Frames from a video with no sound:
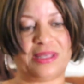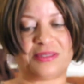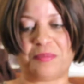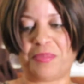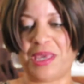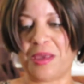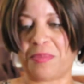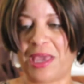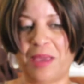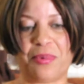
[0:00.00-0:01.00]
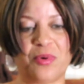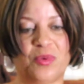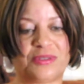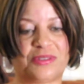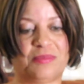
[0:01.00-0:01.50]
like some pink paper
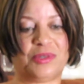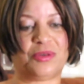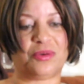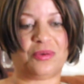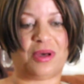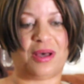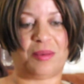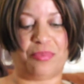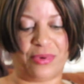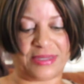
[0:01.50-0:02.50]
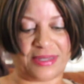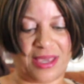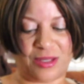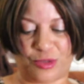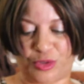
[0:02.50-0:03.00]
with some little uh, breast
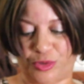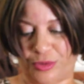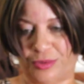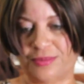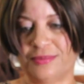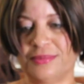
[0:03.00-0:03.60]
cancer